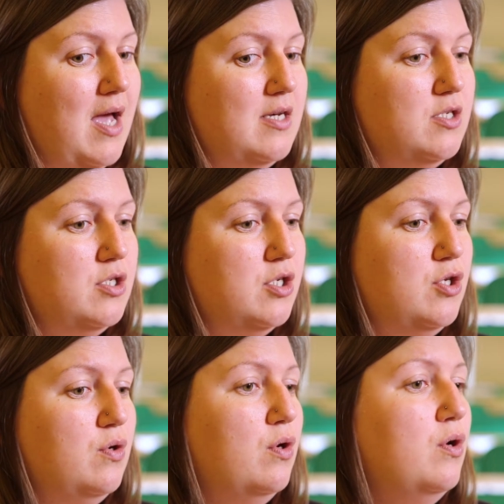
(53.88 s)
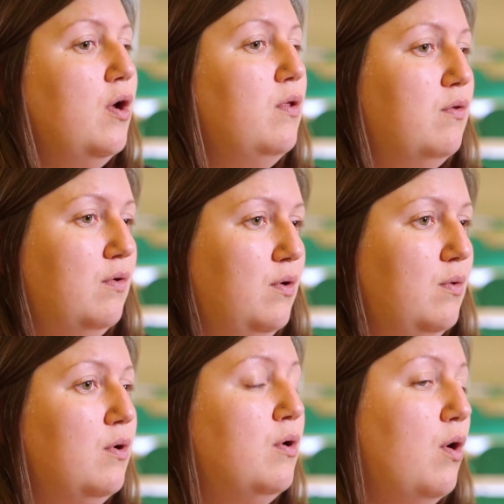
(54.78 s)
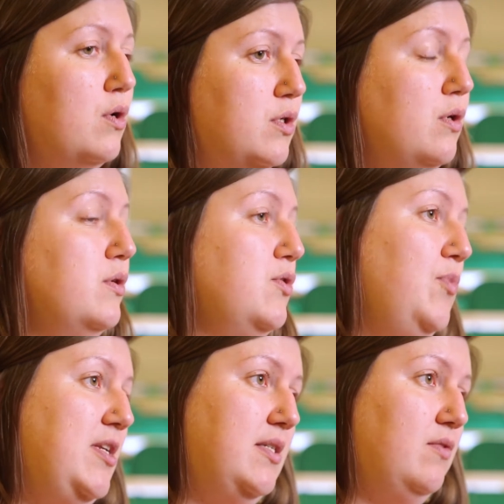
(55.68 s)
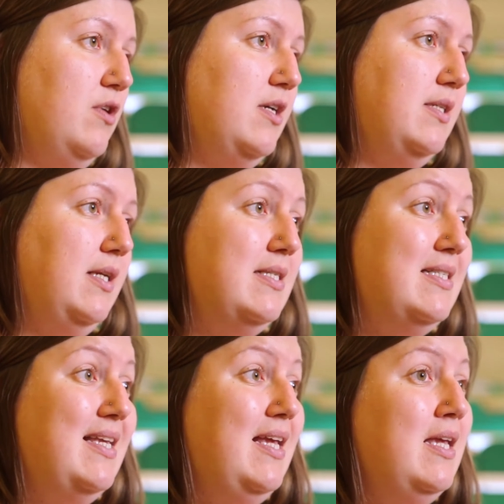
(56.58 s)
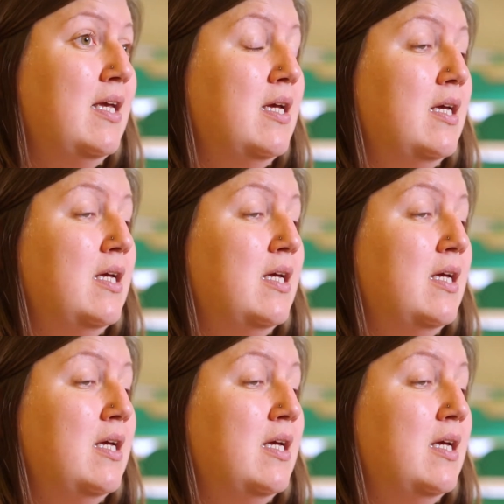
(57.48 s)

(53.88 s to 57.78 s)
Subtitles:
And you can go through lots and lots of pieces of writing and see